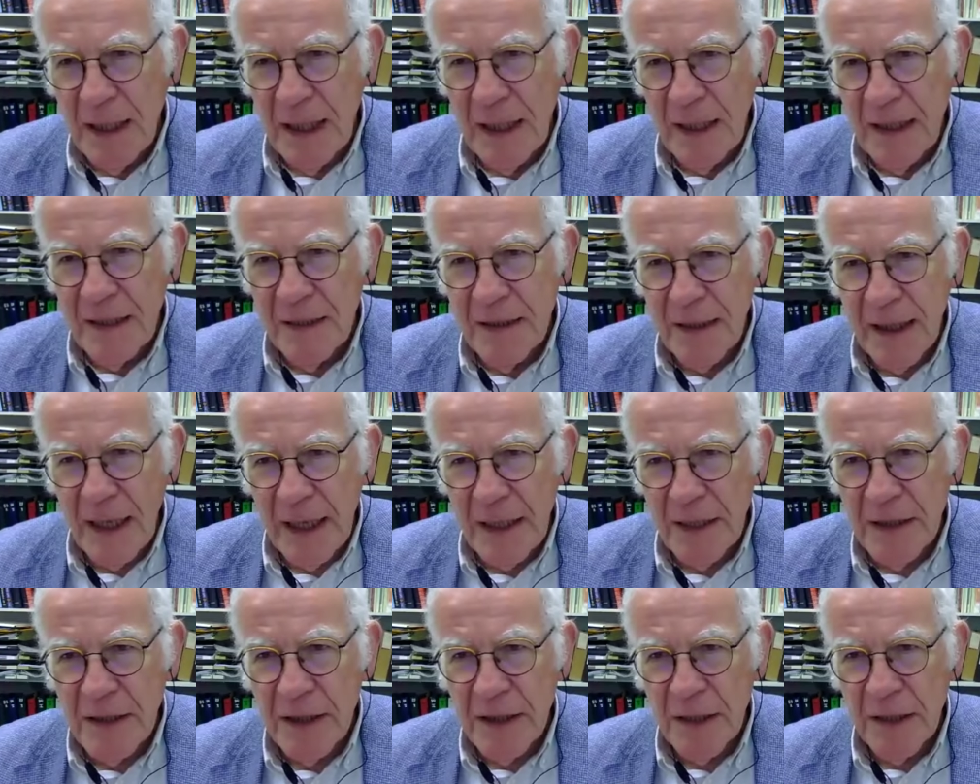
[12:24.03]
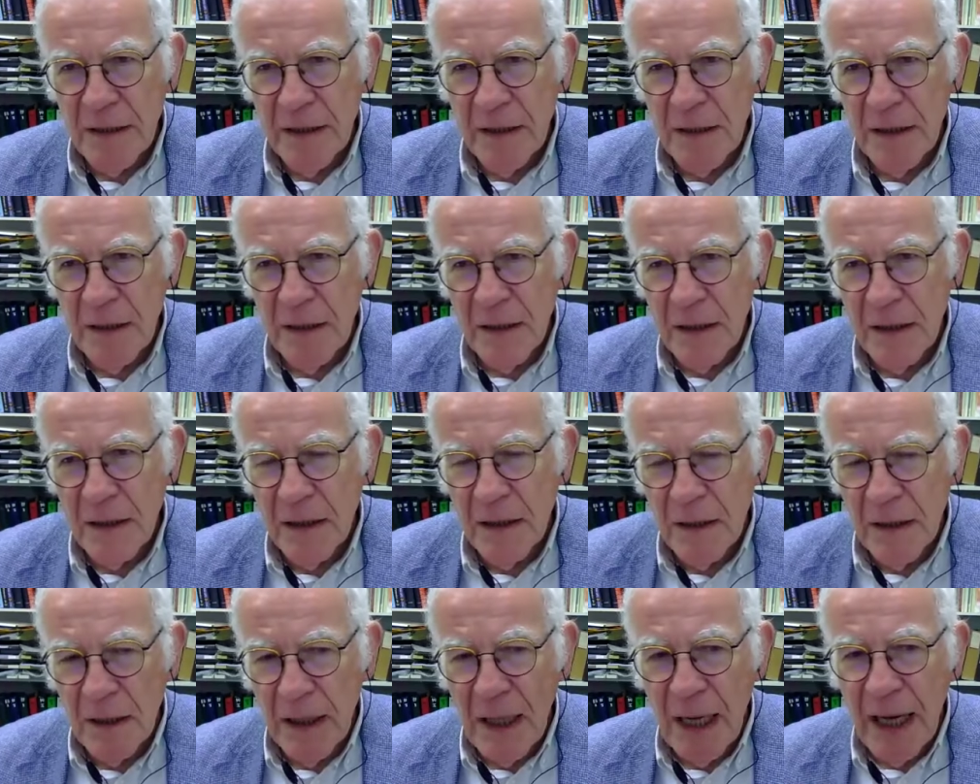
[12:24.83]

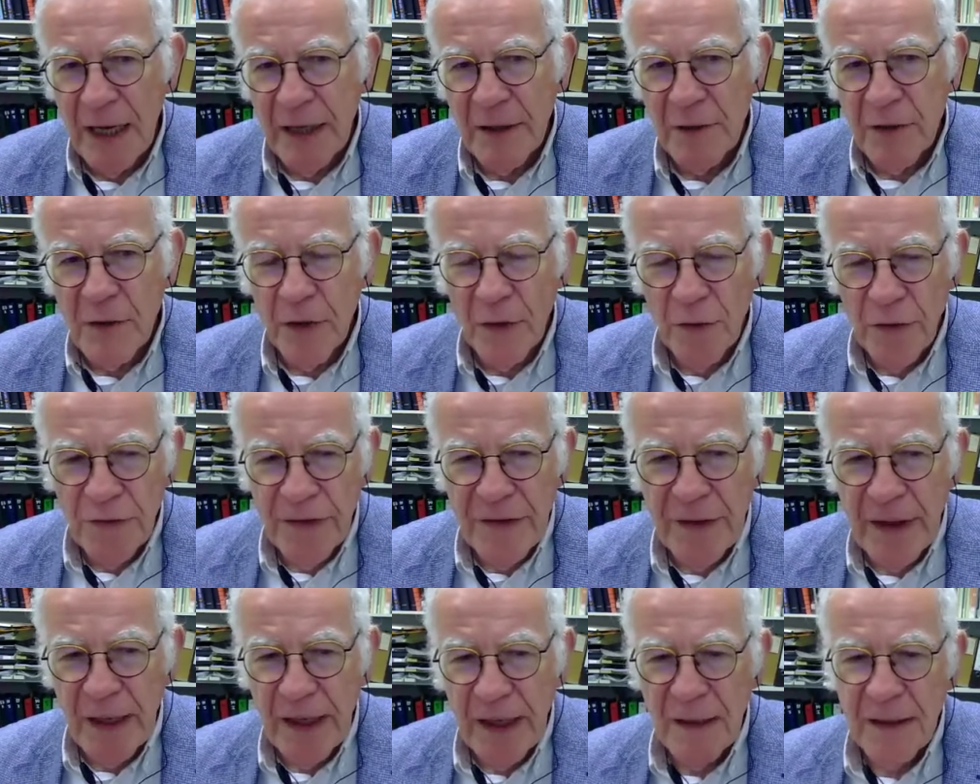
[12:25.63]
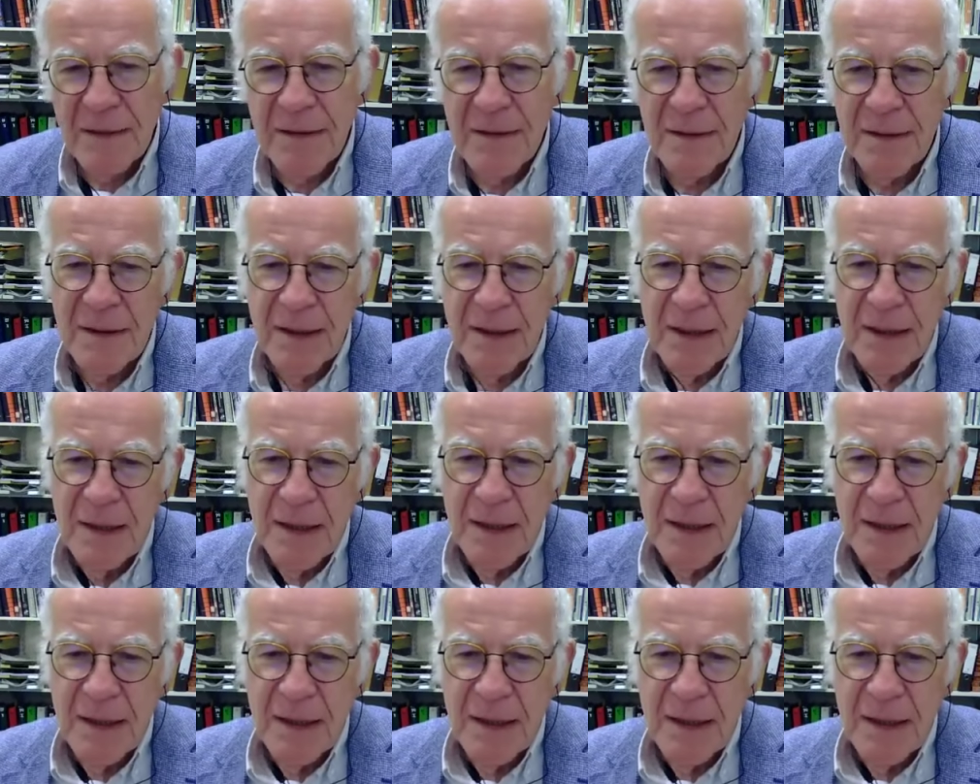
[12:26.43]
interaction, eye contact